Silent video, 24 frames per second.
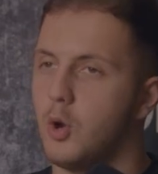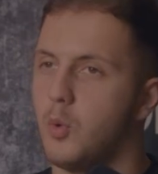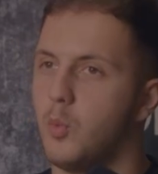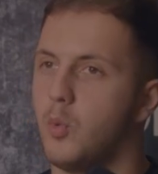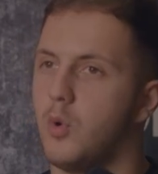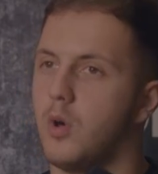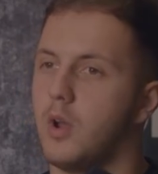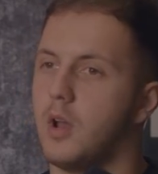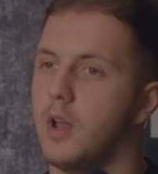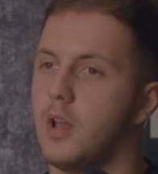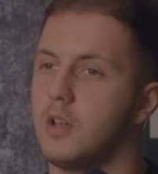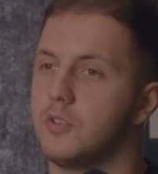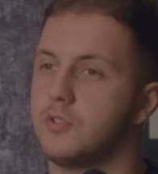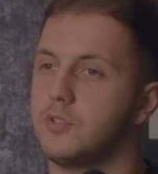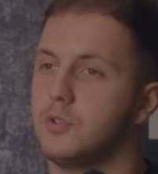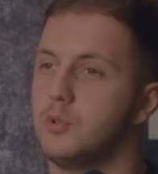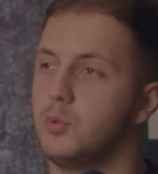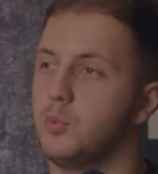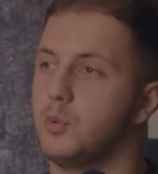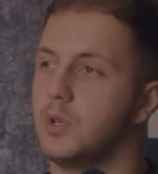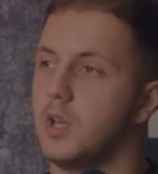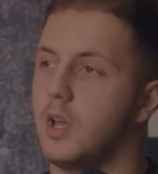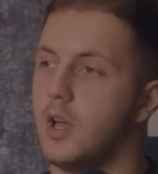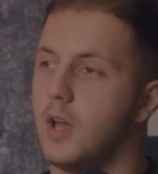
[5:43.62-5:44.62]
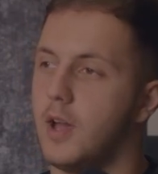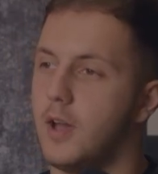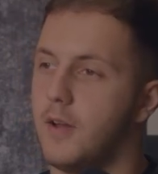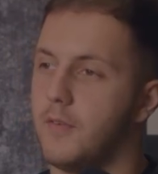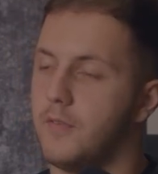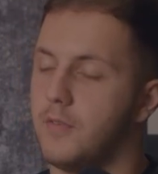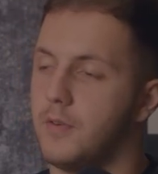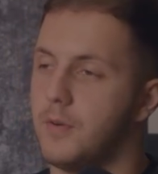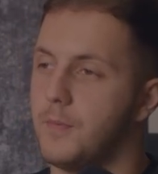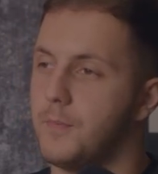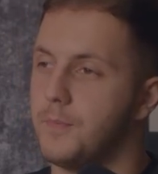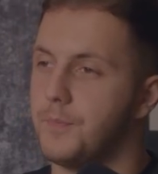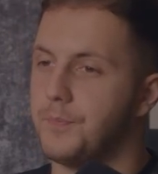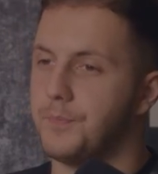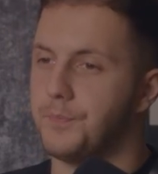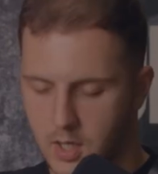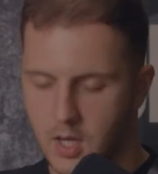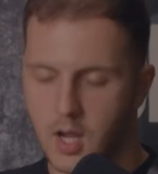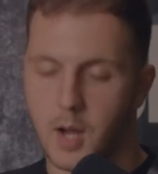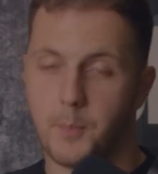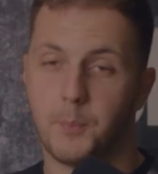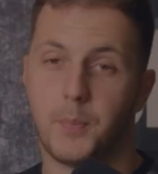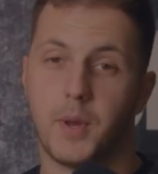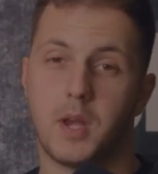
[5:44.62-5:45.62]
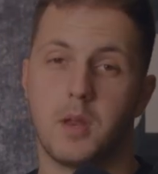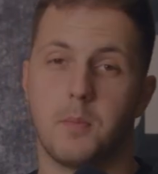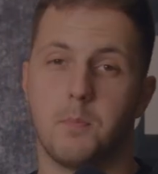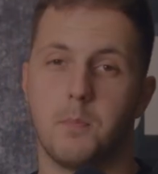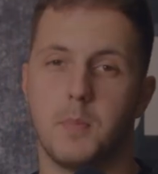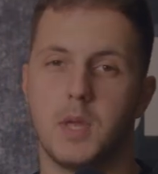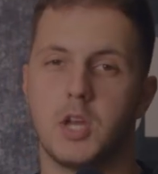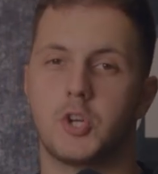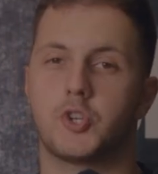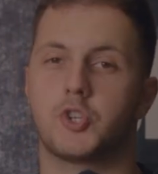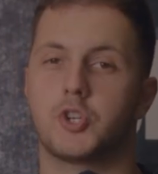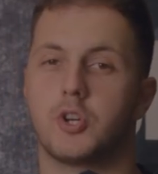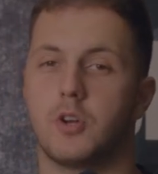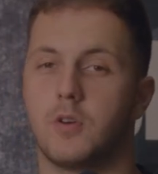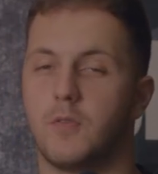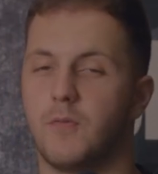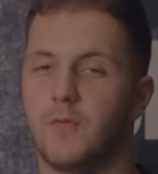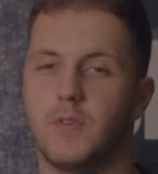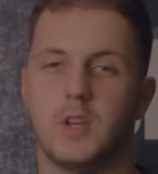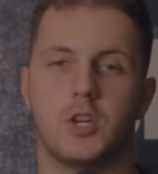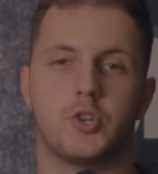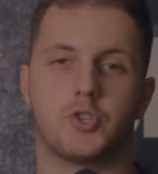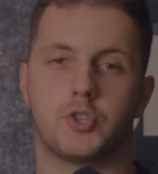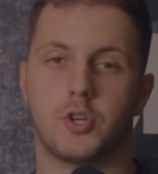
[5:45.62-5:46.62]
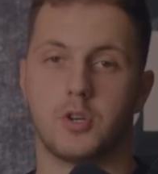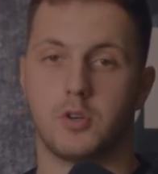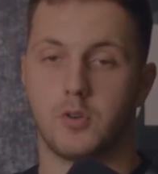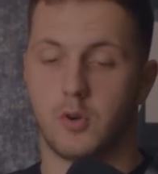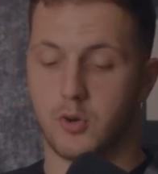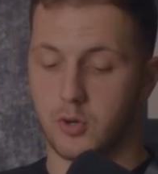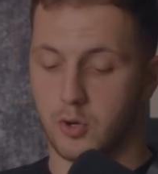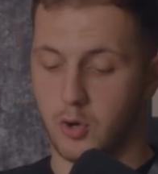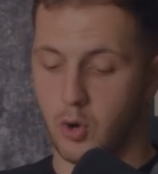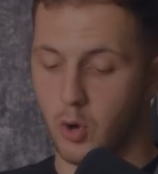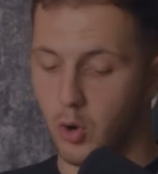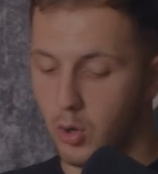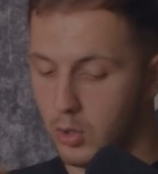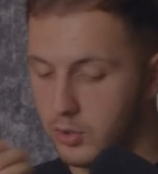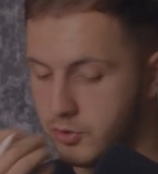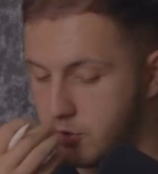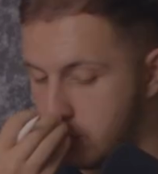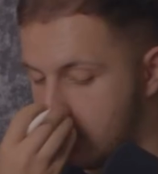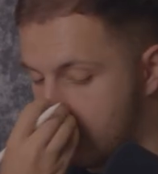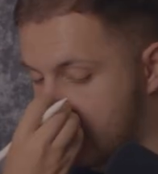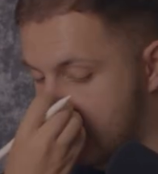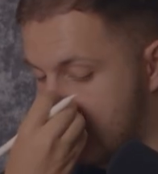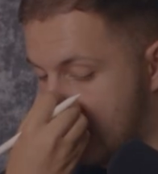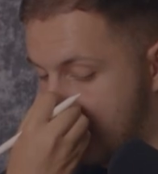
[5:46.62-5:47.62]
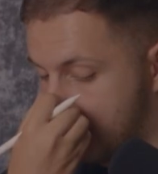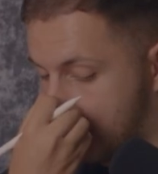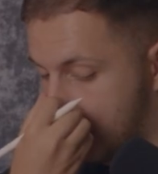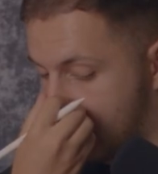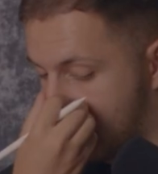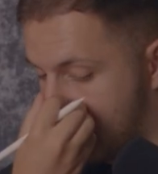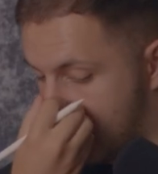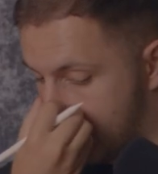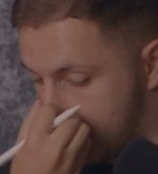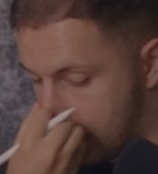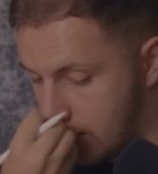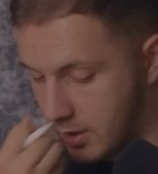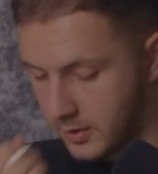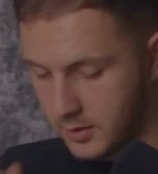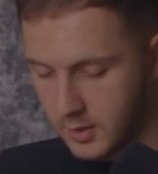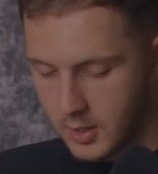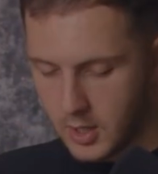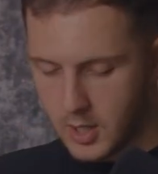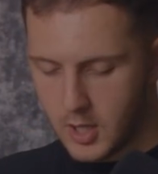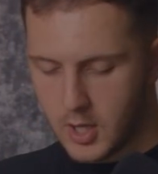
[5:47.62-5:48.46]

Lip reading: What else do we have? Company mission, vision, or goals, or something like that.